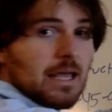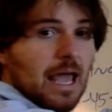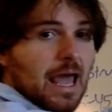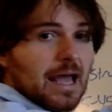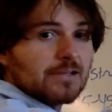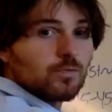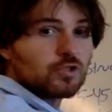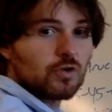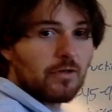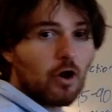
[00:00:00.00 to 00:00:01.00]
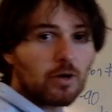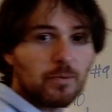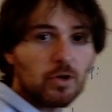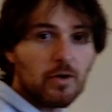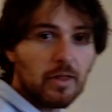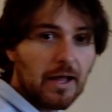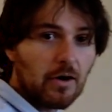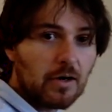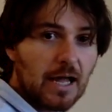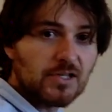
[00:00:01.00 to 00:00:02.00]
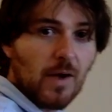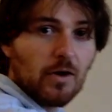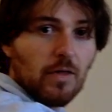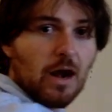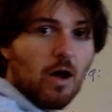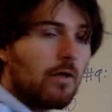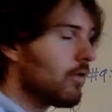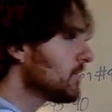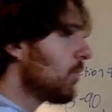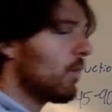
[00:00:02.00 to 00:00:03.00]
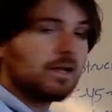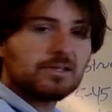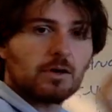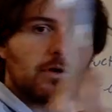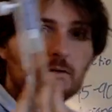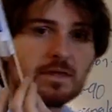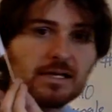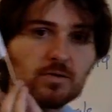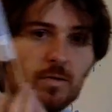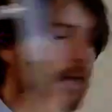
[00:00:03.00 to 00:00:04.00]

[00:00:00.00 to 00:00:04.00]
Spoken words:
and we'll draw the arc below later, okay? So I know that all those points are this